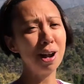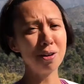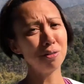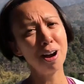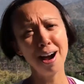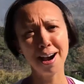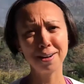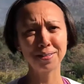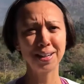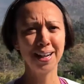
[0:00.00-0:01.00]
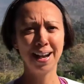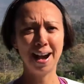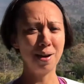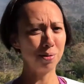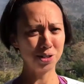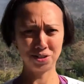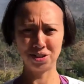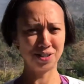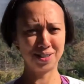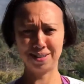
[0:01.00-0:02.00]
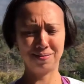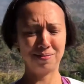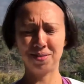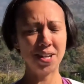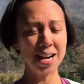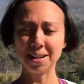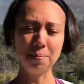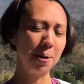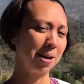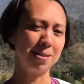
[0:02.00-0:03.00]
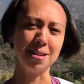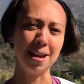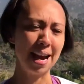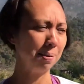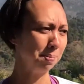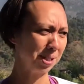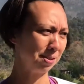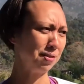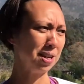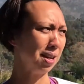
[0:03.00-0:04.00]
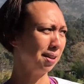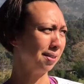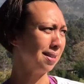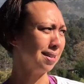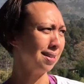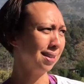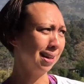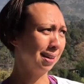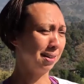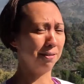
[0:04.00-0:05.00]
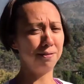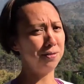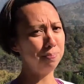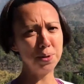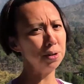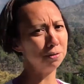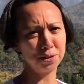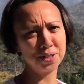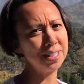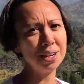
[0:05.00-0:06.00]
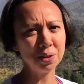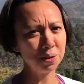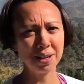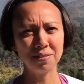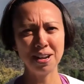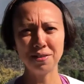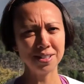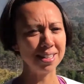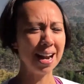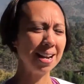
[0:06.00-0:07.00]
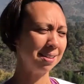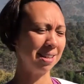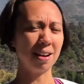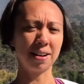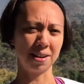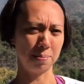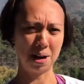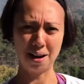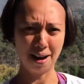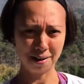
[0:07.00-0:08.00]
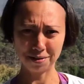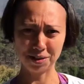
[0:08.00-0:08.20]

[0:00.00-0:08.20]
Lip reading: when I arrived, I was just taken by the atmosphere, the beautiful scenery. I've never seen anything like it in my life.